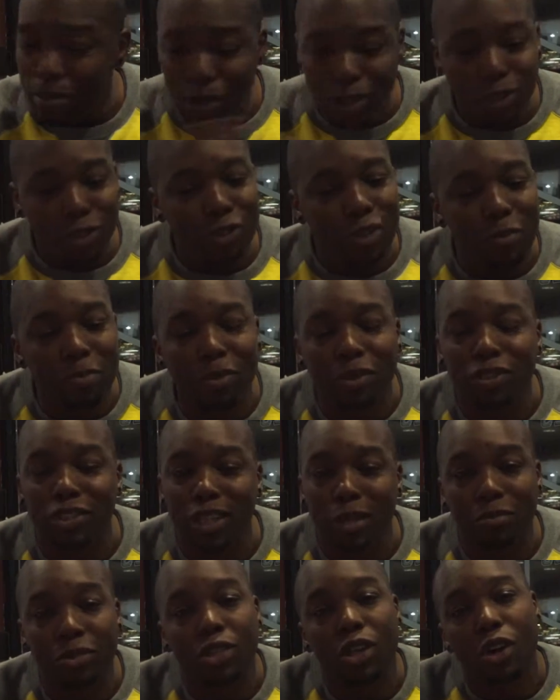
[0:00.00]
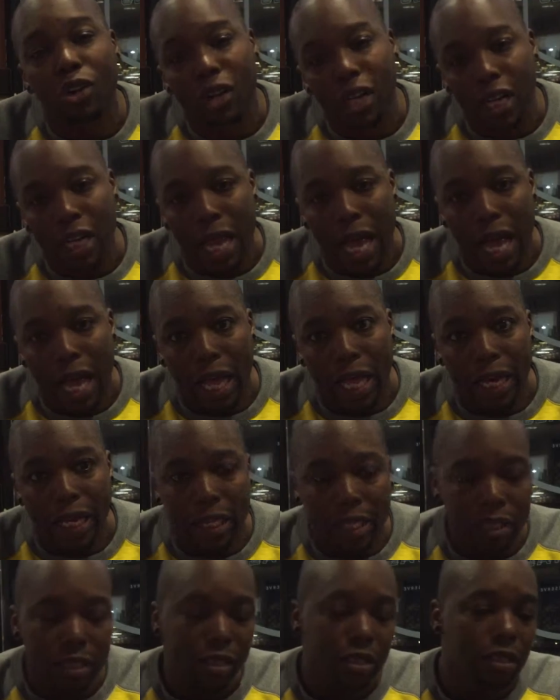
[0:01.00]
most triple jumps go to die.
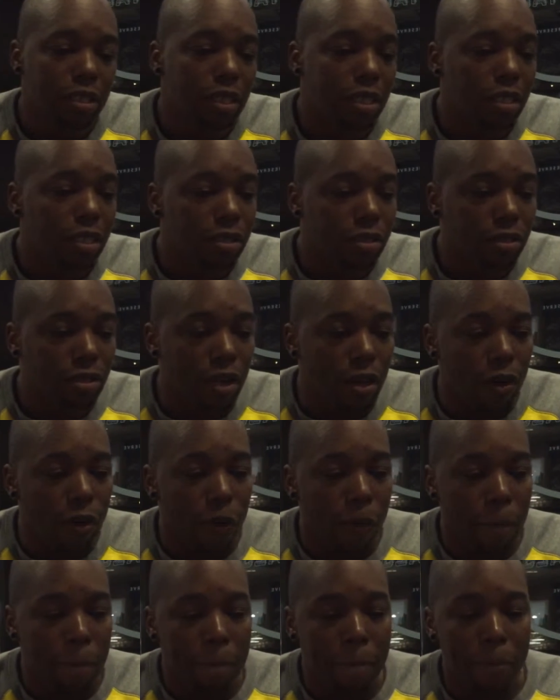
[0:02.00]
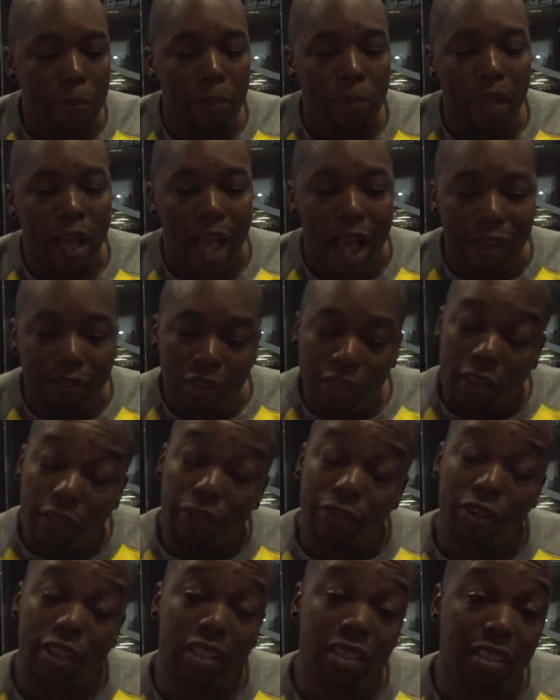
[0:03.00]
So after the
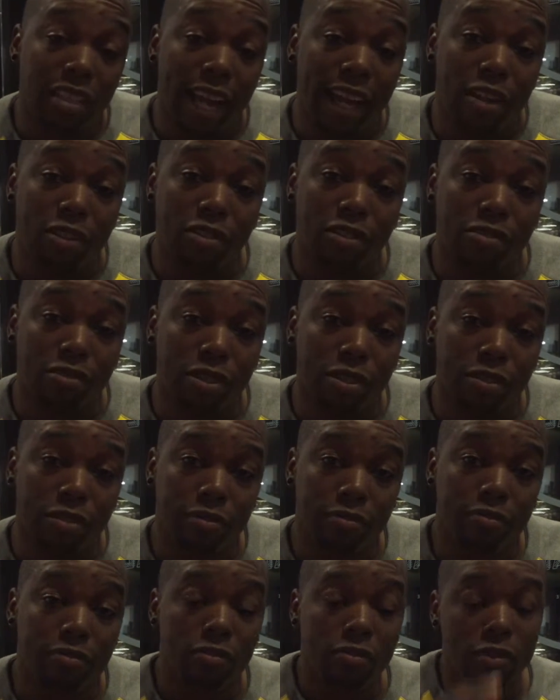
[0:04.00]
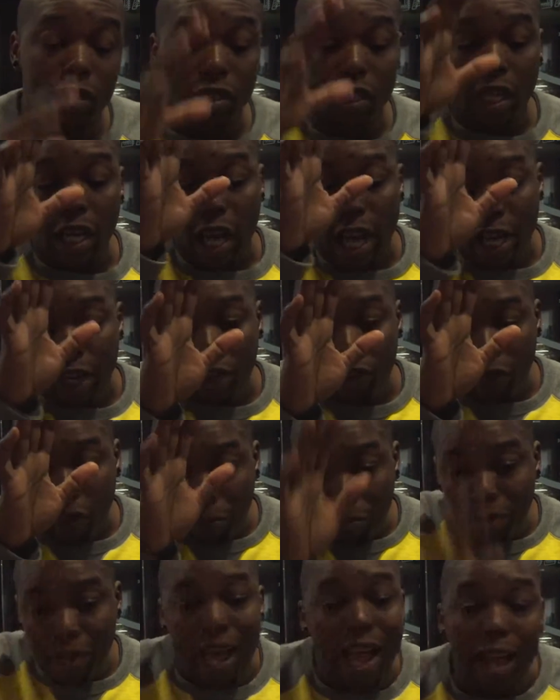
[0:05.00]
foot is cycled through and you've
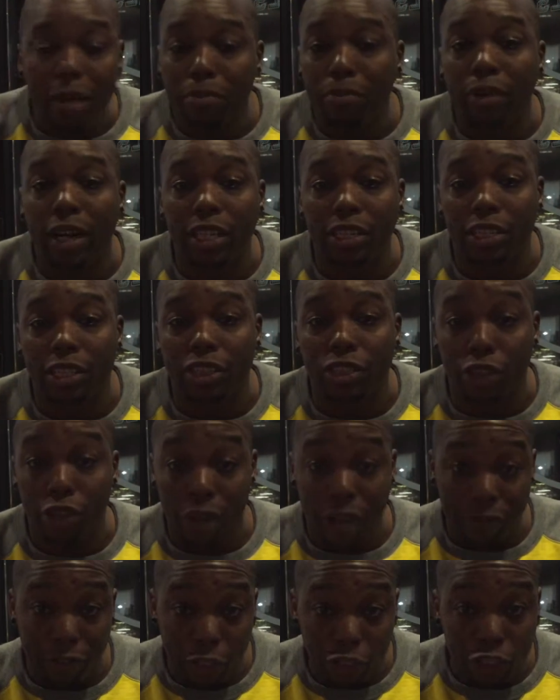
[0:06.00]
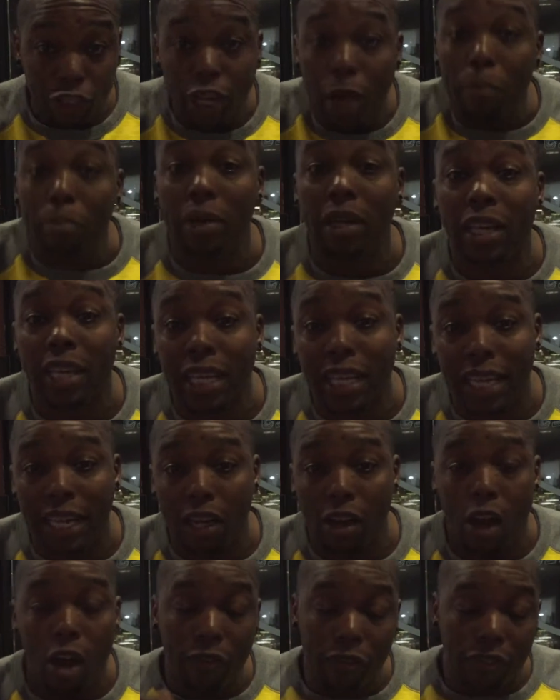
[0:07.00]
applied pressure, so you have to jump
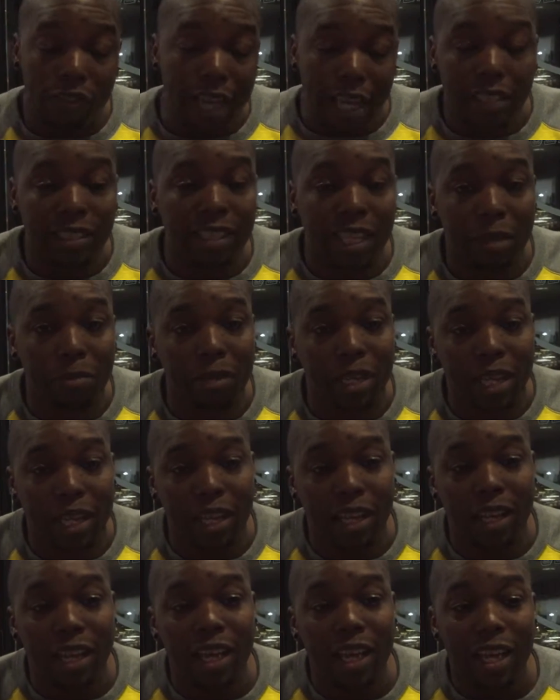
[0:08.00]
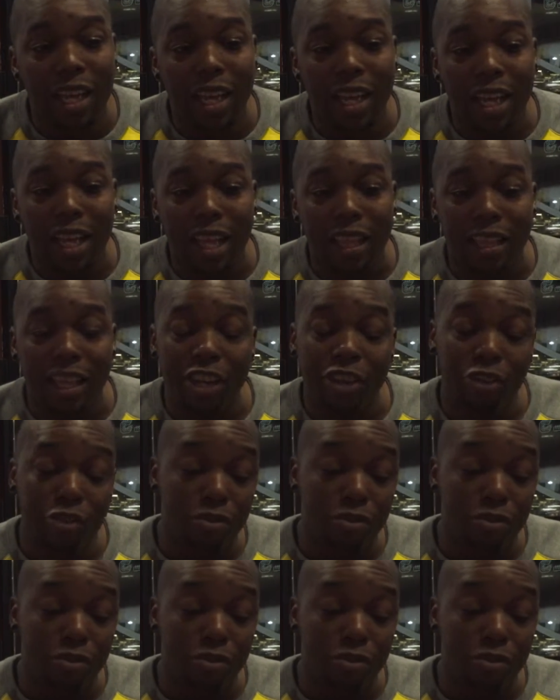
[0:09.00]
again off of that same leg, then